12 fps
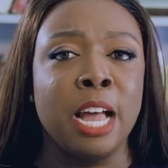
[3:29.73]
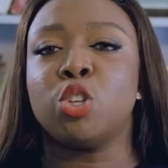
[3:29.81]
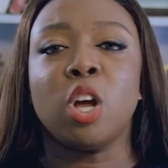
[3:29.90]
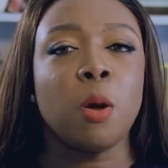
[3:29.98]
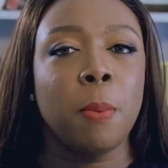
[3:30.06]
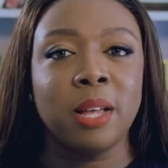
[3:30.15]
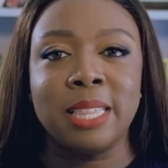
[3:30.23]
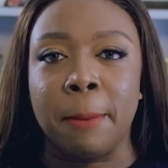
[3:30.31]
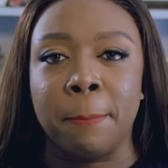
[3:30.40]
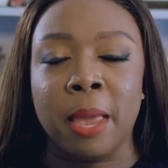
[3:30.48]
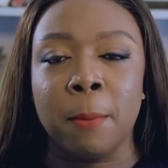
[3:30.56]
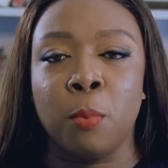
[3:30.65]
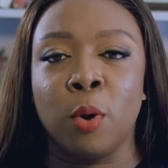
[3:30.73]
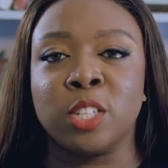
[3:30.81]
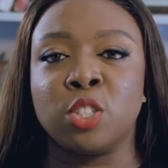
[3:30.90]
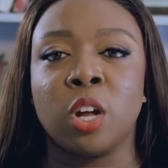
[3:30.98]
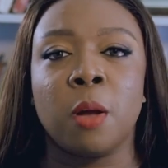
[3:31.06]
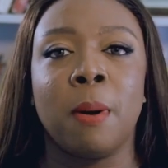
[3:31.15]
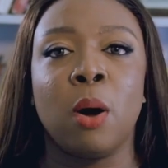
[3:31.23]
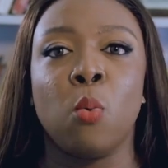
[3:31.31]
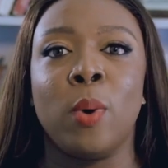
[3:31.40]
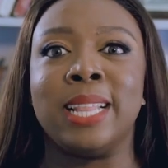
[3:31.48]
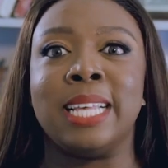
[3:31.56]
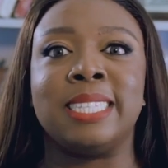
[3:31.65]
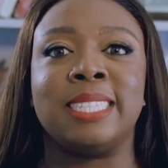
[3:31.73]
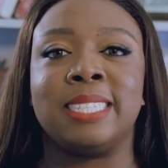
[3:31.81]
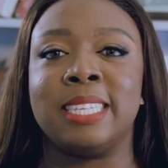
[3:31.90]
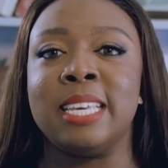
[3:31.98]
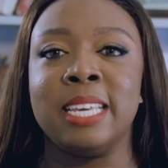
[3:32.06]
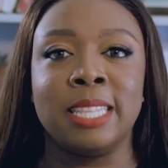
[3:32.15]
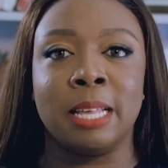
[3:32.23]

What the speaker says: Talk about their pain points. Talk about where they see